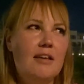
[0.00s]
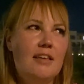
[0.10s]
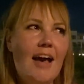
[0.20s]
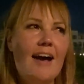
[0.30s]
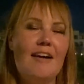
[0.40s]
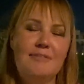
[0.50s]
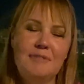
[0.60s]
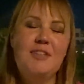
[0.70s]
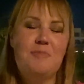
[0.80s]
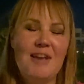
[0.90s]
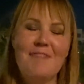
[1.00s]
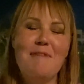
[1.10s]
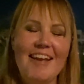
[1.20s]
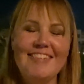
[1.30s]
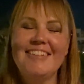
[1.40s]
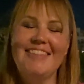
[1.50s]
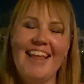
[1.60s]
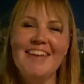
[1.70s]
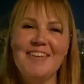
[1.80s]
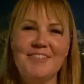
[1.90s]
yeah, it's been amazing.
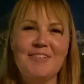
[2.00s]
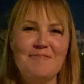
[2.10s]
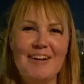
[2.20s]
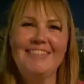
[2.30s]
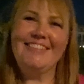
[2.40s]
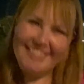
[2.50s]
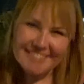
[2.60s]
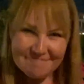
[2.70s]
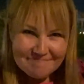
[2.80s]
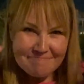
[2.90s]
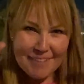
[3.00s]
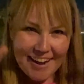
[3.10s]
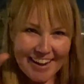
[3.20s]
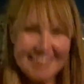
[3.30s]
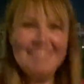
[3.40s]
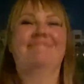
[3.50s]
Thank you so much. Bye.